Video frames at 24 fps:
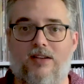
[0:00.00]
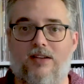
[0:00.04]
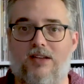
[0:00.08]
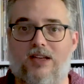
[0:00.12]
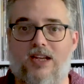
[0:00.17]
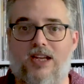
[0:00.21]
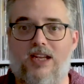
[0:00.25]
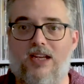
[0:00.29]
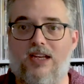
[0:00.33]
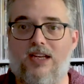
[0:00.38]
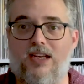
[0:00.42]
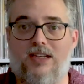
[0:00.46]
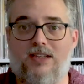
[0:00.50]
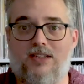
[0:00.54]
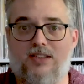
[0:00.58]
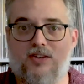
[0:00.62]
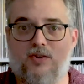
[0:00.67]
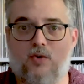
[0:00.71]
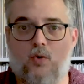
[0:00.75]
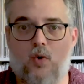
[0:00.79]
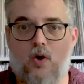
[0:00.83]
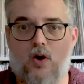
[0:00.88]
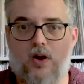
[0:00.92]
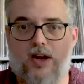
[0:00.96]
keys
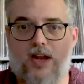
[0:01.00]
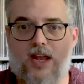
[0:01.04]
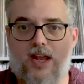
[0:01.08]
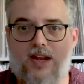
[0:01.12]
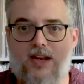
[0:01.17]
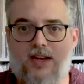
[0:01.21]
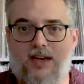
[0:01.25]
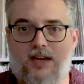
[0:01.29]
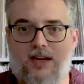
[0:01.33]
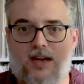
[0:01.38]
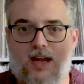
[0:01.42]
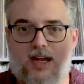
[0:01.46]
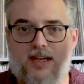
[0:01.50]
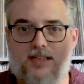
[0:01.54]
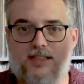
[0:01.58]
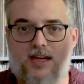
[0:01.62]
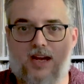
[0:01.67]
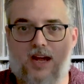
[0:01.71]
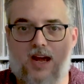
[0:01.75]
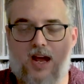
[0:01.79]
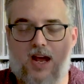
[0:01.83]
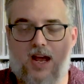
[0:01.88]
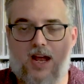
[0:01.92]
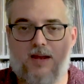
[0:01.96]
and organ at
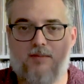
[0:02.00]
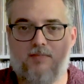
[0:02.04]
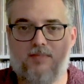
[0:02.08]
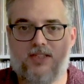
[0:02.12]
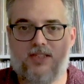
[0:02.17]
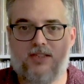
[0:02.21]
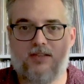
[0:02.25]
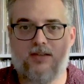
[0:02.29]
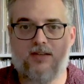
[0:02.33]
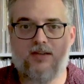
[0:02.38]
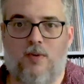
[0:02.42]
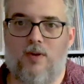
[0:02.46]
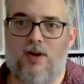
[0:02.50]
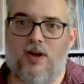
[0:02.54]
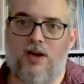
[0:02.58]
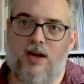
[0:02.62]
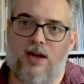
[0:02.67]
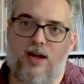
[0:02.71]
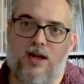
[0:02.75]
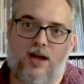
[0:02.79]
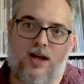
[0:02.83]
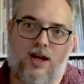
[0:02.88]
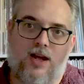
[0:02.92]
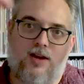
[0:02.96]
times.
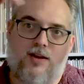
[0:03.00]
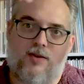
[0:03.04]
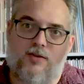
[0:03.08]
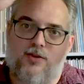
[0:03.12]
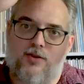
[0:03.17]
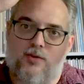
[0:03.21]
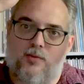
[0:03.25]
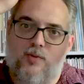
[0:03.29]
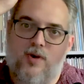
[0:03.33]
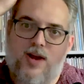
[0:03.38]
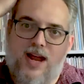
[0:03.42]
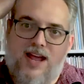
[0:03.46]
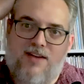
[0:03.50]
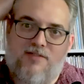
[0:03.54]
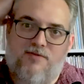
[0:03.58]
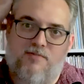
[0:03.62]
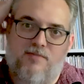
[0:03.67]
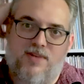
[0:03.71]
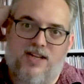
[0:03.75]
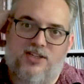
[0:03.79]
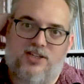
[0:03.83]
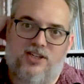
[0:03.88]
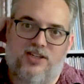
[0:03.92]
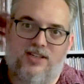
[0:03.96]
The Rev
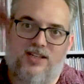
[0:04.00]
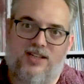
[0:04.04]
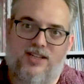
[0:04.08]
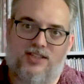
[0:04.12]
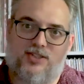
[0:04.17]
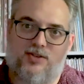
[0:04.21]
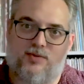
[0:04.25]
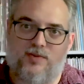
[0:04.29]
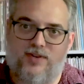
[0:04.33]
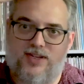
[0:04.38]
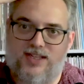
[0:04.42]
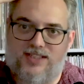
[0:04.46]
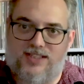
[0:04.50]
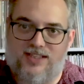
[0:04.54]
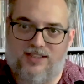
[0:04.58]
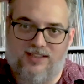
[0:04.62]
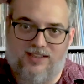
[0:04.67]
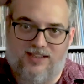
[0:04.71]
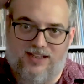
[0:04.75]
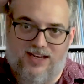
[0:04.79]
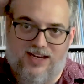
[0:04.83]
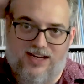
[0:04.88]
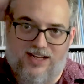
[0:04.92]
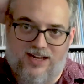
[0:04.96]
mentioned this
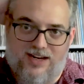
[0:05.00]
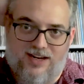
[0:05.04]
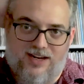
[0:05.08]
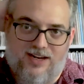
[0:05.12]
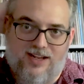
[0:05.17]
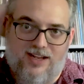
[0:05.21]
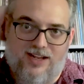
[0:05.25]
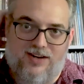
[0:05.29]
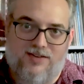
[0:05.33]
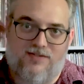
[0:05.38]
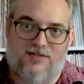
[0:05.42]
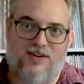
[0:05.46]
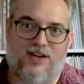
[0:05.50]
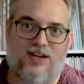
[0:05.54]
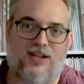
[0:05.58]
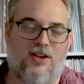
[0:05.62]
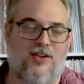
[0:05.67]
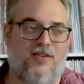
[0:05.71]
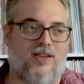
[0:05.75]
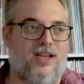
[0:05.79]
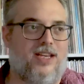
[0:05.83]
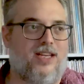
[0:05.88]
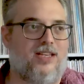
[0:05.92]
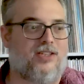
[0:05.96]
recently in a
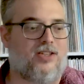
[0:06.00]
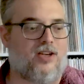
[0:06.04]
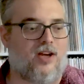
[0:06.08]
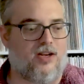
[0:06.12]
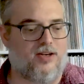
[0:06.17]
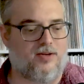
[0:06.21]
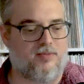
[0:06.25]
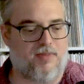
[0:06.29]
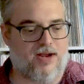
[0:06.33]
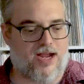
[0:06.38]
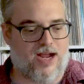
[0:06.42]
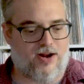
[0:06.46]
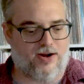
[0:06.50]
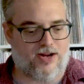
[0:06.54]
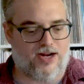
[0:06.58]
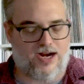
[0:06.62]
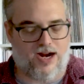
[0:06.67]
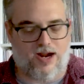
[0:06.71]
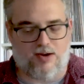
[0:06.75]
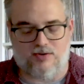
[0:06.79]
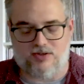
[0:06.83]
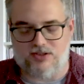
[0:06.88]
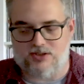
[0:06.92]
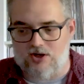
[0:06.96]
video that he talked about, and
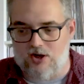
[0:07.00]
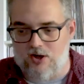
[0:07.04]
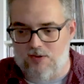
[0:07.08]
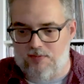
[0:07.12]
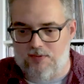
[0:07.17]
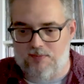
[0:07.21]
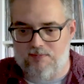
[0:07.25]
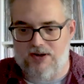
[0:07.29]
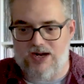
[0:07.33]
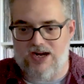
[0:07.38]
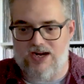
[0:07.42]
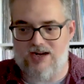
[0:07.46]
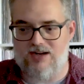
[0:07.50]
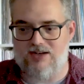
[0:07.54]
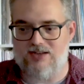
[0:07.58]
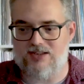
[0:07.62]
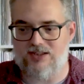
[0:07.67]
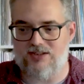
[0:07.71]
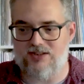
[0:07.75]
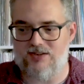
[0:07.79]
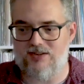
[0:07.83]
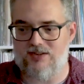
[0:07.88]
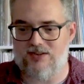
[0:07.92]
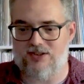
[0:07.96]
I was all prepared
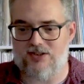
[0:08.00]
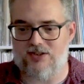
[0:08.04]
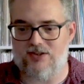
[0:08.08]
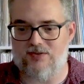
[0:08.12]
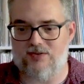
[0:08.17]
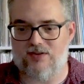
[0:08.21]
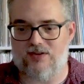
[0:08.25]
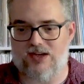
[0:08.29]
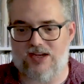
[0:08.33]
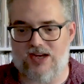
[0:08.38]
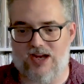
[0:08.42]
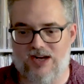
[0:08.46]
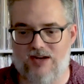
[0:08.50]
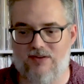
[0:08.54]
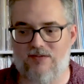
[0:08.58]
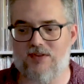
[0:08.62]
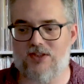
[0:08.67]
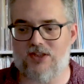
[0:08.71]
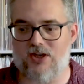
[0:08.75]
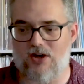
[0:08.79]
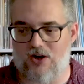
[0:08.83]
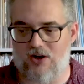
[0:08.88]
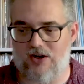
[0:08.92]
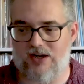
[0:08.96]
to kind of
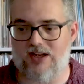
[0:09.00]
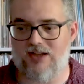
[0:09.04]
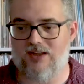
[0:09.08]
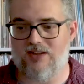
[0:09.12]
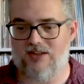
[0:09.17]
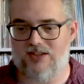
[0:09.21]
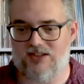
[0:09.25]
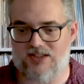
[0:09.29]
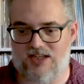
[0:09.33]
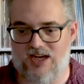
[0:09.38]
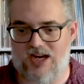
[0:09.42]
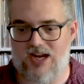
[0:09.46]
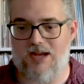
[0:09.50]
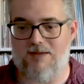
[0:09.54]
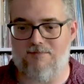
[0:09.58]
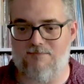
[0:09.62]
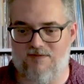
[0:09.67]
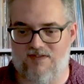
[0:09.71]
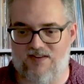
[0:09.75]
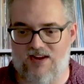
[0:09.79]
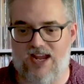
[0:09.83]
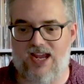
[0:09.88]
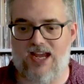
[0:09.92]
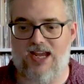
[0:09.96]
talk in the same
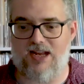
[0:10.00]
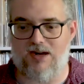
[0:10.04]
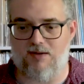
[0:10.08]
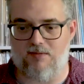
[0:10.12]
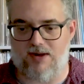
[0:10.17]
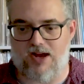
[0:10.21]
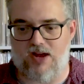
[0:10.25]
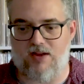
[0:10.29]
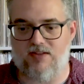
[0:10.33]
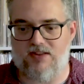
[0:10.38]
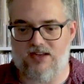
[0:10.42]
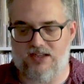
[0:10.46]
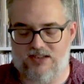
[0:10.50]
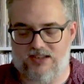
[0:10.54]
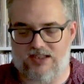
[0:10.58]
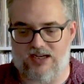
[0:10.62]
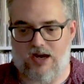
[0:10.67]
vein about this